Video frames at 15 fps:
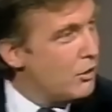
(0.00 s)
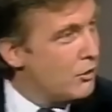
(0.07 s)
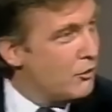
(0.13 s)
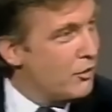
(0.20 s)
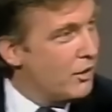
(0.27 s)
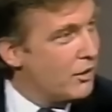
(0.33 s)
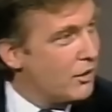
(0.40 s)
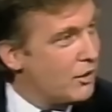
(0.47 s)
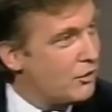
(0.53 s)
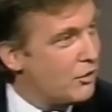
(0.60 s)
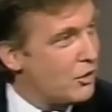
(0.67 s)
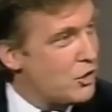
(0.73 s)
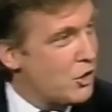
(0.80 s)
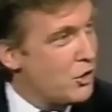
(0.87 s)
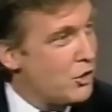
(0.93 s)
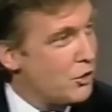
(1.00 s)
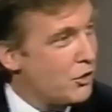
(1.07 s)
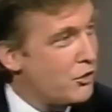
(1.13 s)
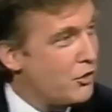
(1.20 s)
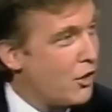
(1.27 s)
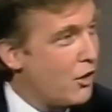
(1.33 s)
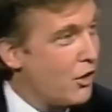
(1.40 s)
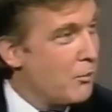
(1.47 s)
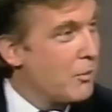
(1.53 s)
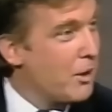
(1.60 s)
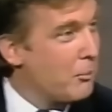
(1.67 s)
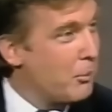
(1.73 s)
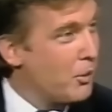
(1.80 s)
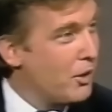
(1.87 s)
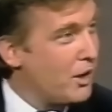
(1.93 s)
your fantastic show. You're a star in
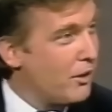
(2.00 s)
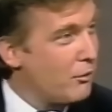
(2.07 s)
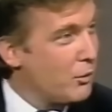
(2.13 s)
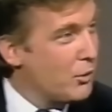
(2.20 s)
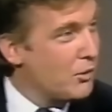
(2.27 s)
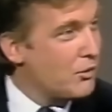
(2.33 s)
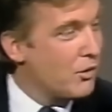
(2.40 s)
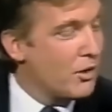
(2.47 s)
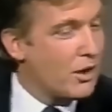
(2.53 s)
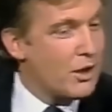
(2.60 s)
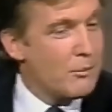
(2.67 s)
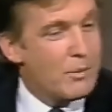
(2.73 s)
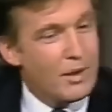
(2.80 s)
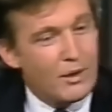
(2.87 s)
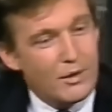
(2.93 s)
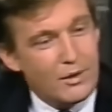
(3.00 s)
my book. Everyone's talking about.